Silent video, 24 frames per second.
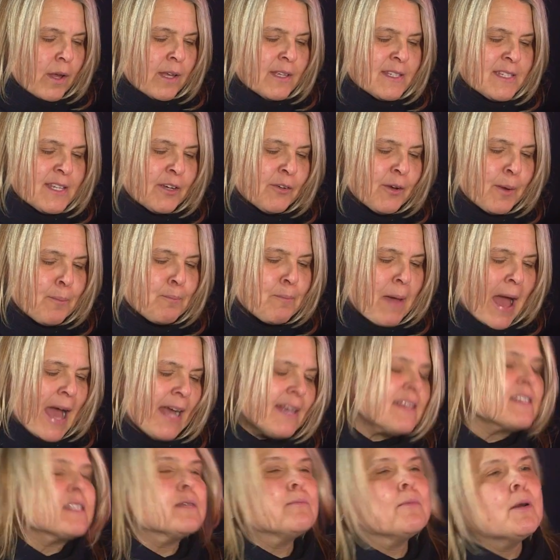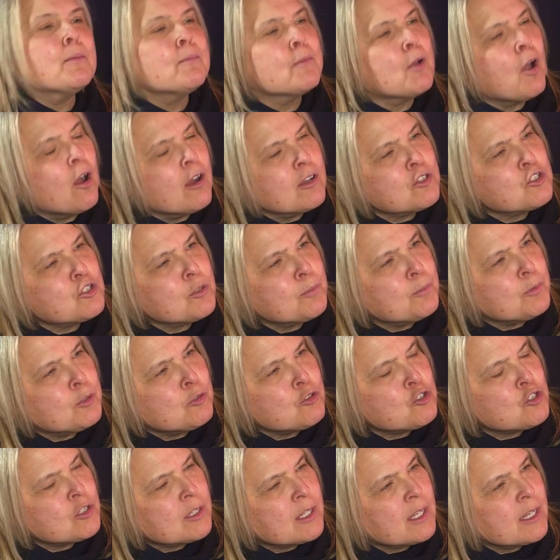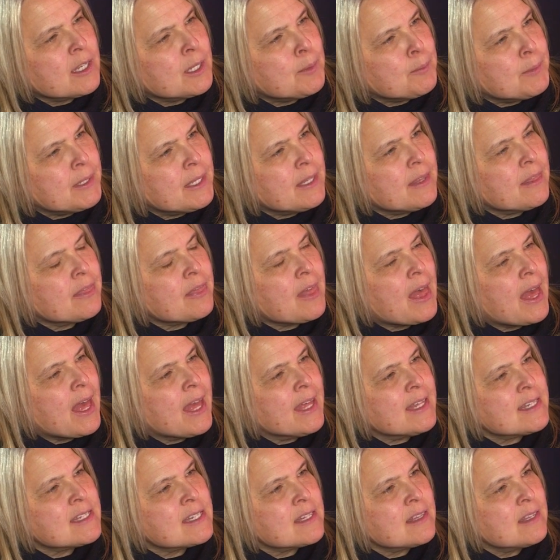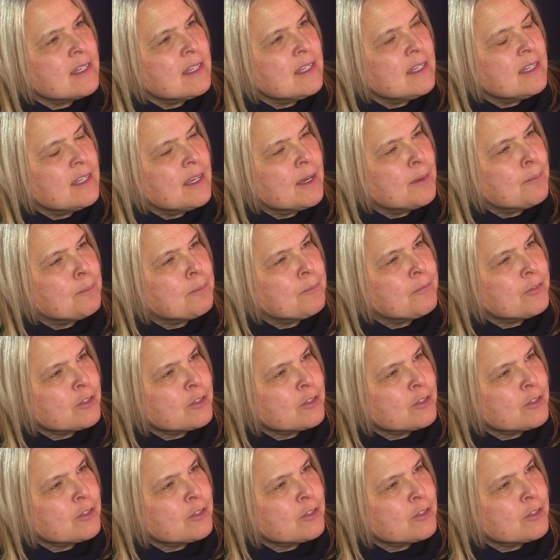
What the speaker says: is there a maximum contribution limit that the